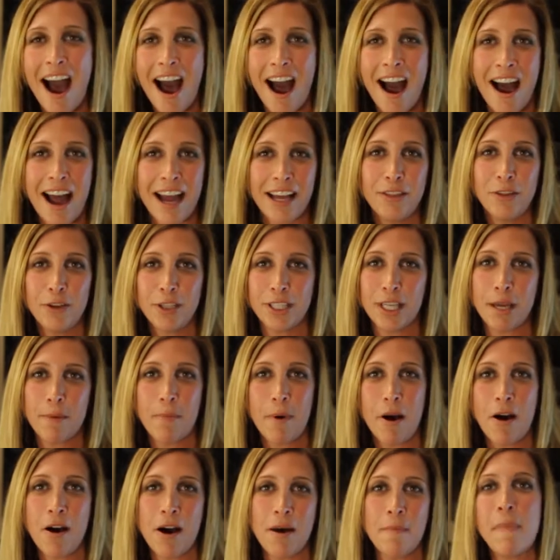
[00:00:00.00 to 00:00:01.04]
I looked
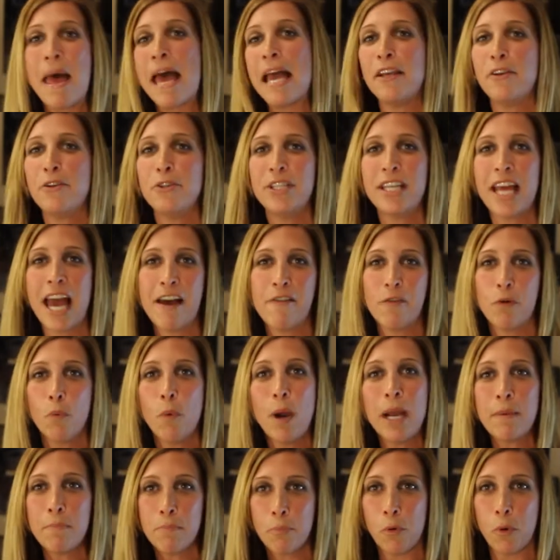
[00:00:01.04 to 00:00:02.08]
up on that, used to have a
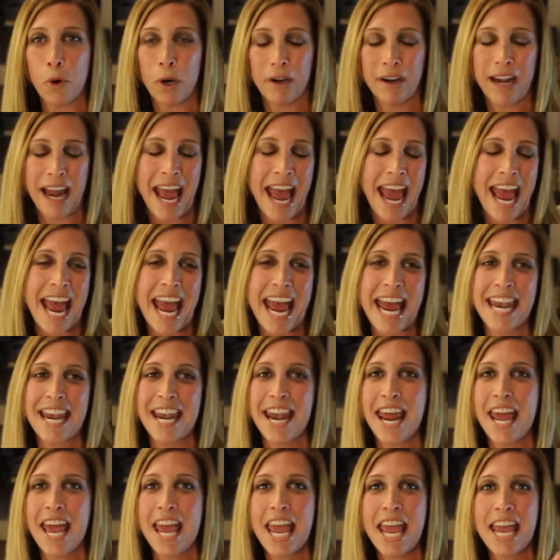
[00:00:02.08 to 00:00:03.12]
whiteboard, and